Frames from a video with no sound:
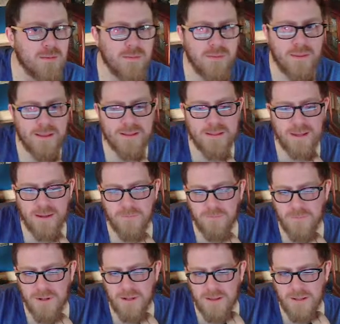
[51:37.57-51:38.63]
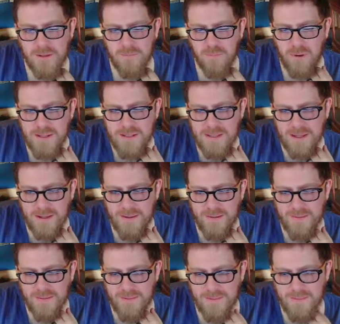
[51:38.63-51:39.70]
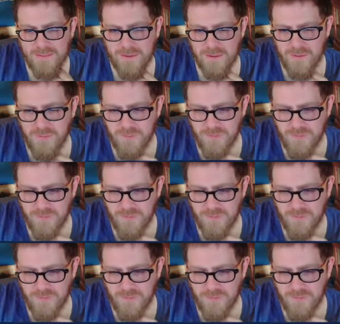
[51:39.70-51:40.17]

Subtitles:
That's like really depressing. Ugh.